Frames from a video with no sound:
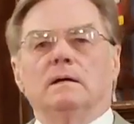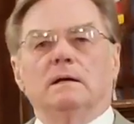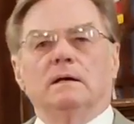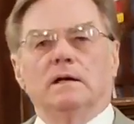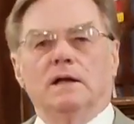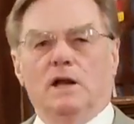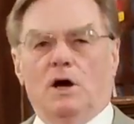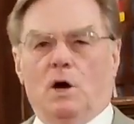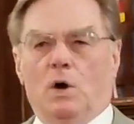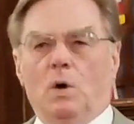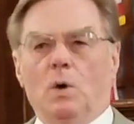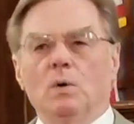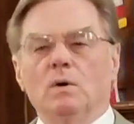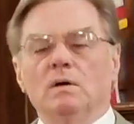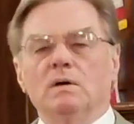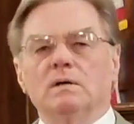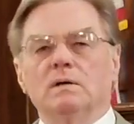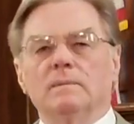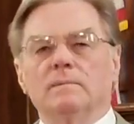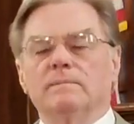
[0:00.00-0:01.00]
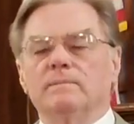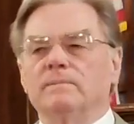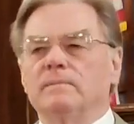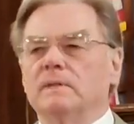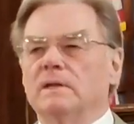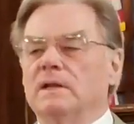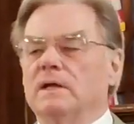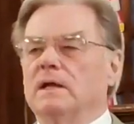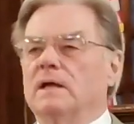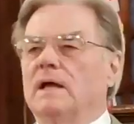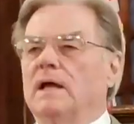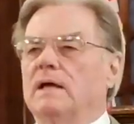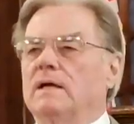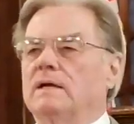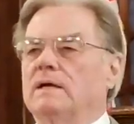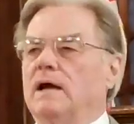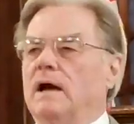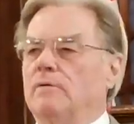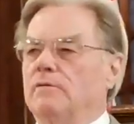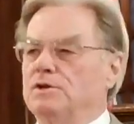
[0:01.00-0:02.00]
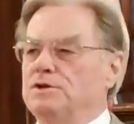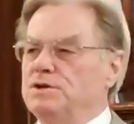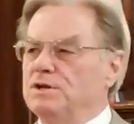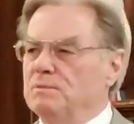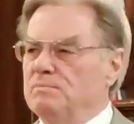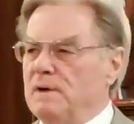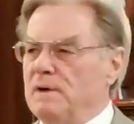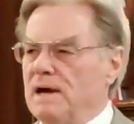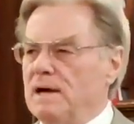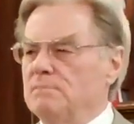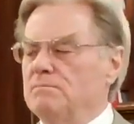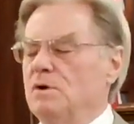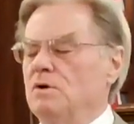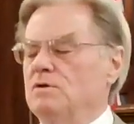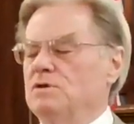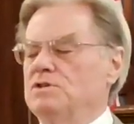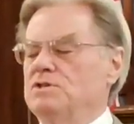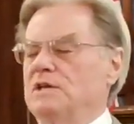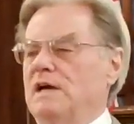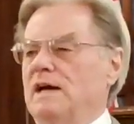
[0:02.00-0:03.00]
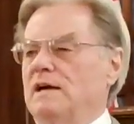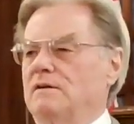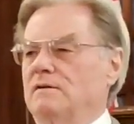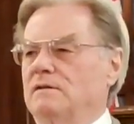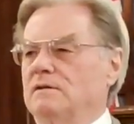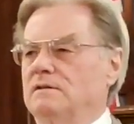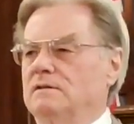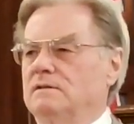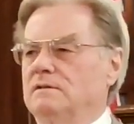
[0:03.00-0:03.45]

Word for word: No. I want you to buy a motorcycle.